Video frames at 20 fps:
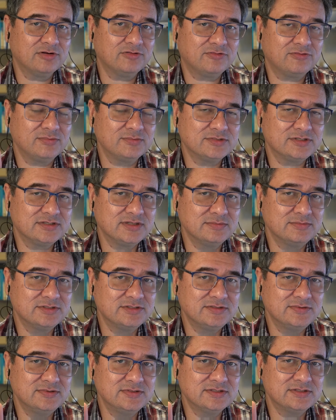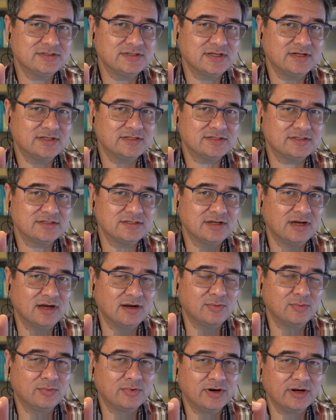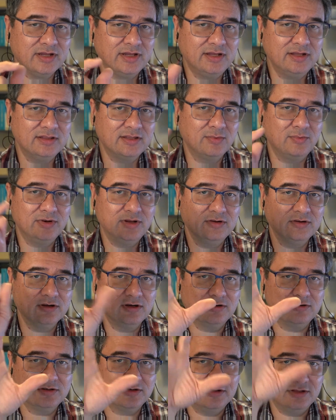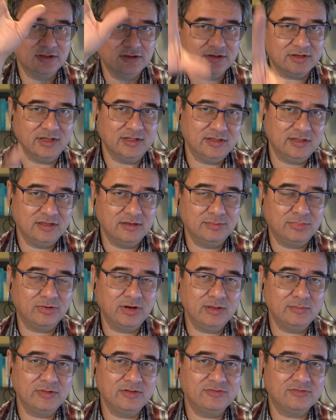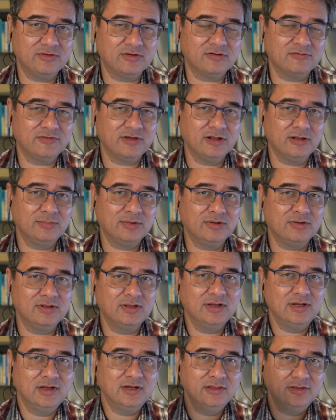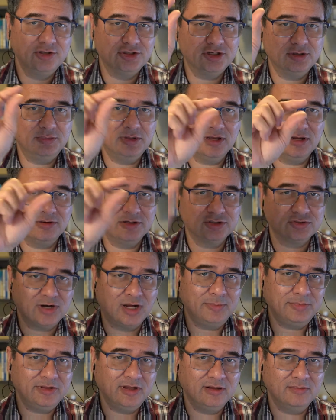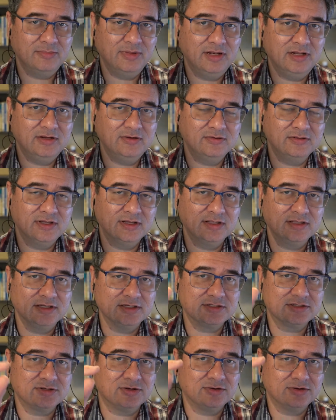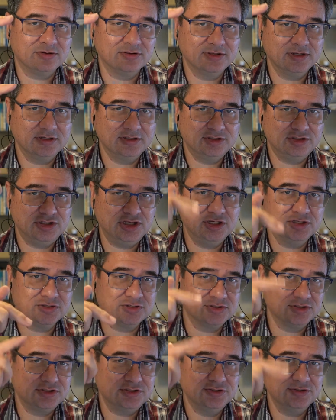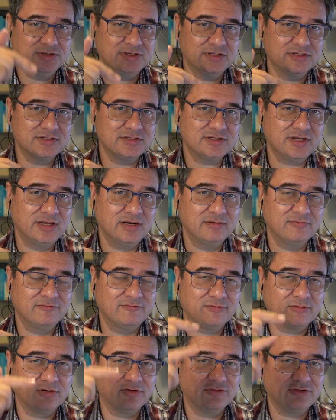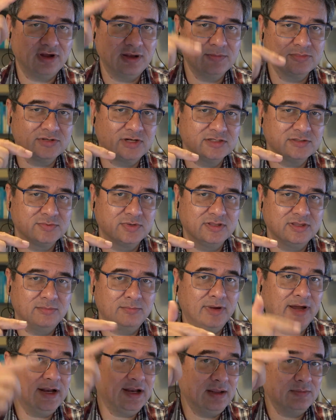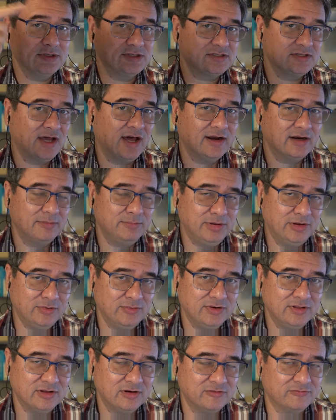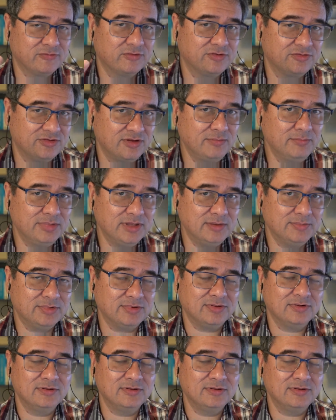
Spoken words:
from some students that it's not working, that when you go to look at the appointments that are available, there should be a drop-down menu that lists all the teachers you can sign up for time slots with. And my name is not appearing there for some people.